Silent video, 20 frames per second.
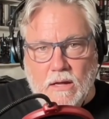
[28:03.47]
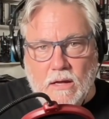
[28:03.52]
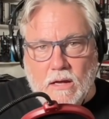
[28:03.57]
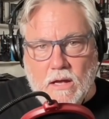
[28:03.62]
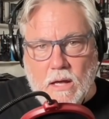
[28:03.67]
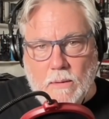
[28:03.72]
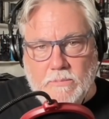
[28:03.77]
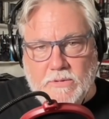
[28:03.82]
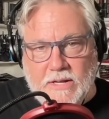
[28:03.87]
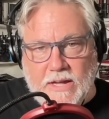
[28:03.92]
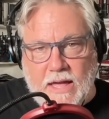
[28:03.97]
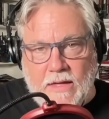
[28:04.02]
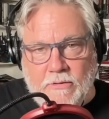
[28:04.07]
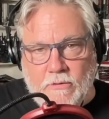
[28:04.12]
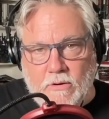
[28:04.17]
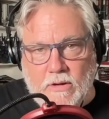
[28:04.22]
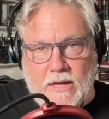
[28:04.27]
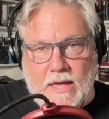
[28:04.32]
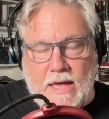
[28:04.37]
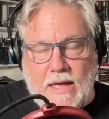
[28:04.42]
come
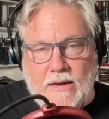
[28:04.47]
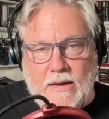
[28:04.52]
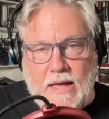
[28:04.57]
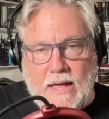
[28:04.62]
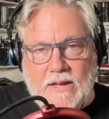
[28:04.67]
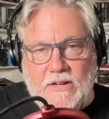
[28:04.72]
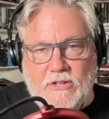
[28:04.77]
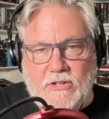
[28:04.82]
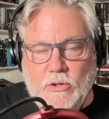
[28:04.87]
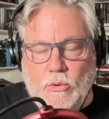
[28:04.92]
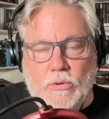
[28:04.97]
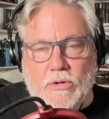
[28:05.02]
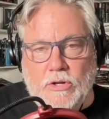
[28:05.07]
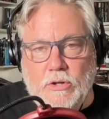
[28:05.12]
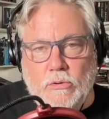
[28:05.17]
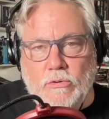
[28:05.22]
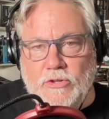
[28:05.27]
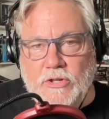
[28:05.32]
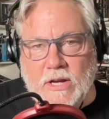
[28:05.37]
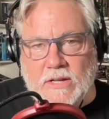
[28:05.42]
together again and do a
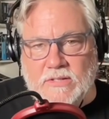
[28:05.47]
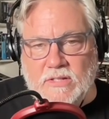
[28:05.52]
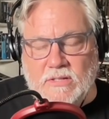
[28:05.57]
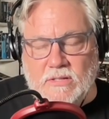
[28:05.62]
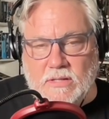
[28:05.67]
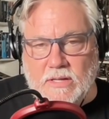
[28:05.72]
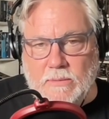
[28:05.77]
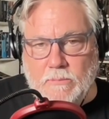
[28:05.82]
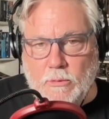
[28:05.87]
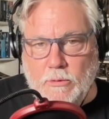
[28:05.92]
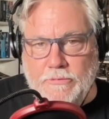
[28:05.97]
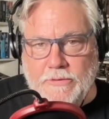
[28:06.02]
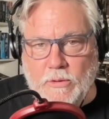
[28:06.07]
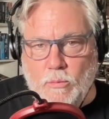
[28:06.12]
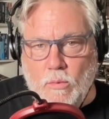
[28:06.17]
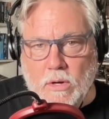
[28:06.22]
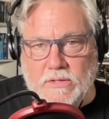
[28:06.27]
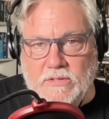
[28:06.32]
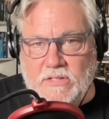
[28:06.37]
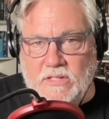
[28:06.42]
new Justice League movie
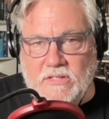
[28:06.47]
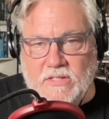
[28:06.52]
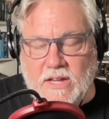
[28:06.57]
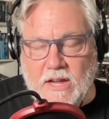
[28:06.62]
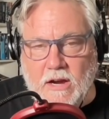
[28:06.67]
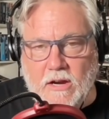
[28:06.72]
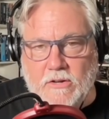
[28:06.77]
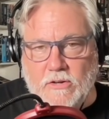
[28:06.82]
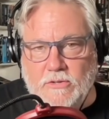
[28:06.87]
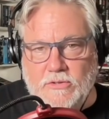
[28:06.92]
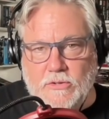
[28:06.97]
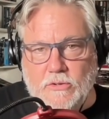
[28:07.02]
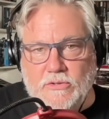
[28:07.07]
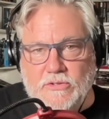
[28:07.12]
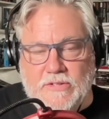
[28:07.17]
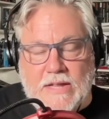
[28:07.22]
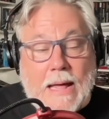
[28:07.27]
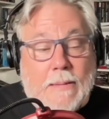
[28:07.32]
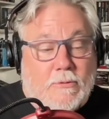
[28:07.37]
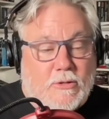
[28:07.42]
once these characters are
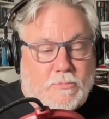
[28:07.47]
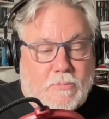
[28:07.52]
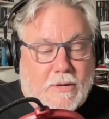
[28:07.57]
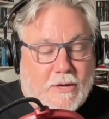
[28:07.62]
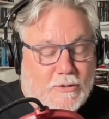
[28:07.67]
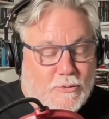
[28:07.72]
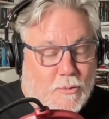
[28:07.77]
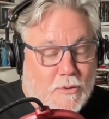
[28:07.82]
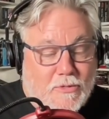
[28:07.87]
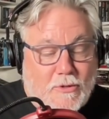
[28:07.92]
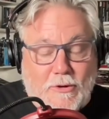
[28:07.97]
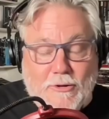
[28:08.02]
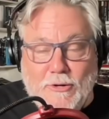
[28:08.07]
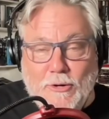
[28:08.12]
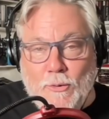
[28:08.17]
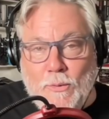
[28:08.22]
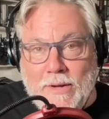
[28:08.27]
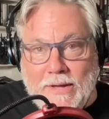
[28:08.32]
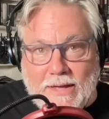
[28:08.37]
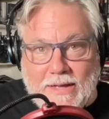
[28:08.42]
established, because what they're
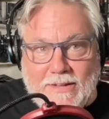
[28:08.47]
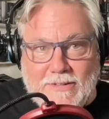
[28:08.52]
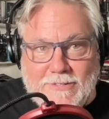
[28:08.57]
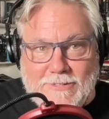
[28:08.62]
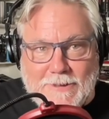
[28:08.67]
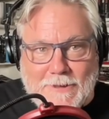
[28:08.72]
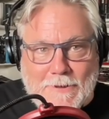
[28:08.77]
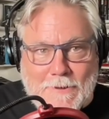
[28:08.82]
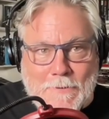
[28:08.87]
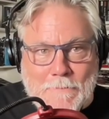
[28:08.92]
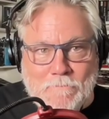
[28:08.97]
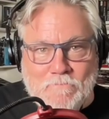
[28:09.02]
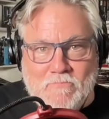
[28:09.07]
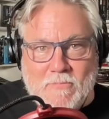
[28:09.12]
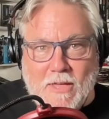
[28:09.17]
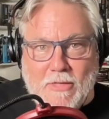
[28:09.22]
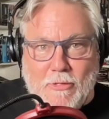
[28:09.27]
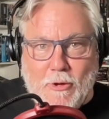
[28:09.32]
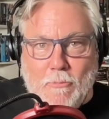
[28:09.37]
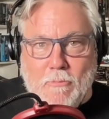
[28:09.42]
doing is
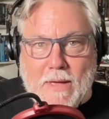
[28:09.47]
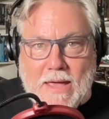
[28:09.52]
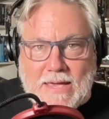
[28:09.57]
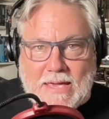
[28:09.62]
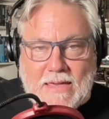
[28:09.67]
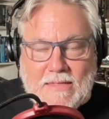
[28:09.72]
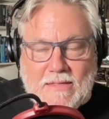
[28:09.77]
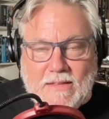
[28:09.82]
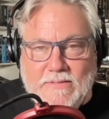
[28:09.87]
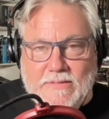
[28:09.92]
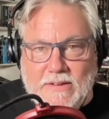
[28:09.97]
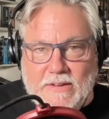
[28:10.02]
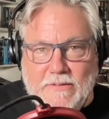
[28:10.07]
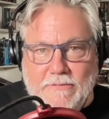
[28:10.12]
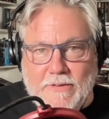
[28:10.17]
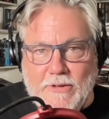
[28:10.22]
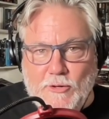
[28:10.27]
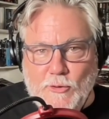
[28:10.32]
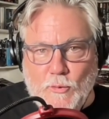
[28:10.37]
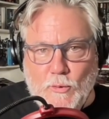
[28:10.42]
they're making these
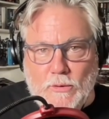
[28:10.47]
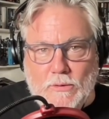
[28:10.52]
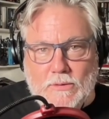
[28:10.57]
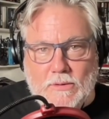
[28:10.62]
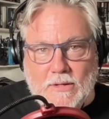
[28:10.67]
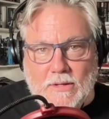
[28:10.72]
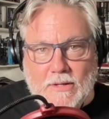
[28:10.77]
individual